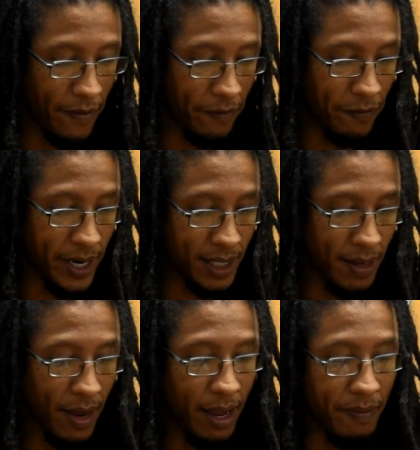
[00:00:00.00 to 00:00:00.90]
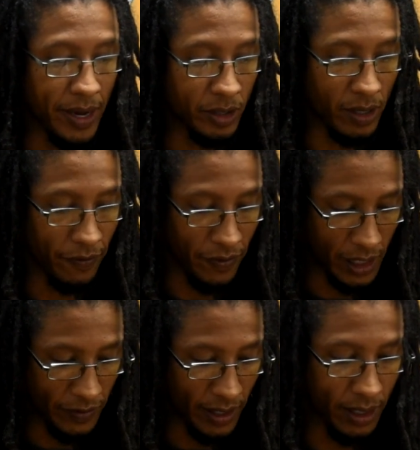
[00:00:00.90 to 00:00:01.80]
5th fret, make sure the
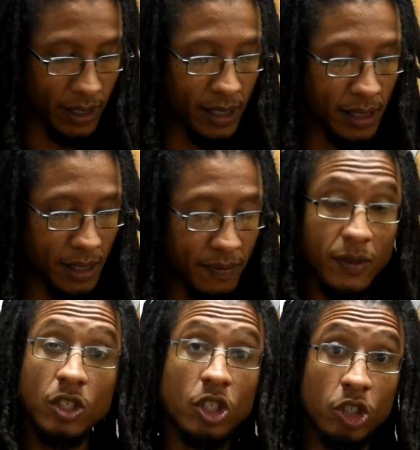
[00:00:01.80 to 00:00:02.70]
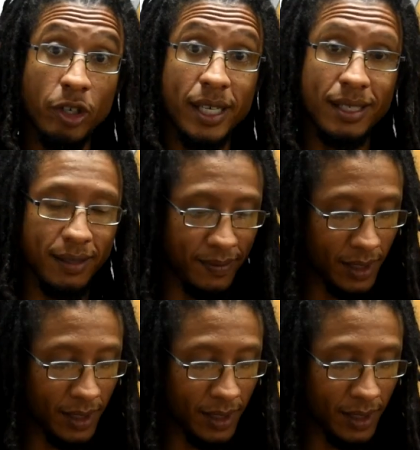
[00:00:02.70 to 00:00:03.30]
first finger is straight,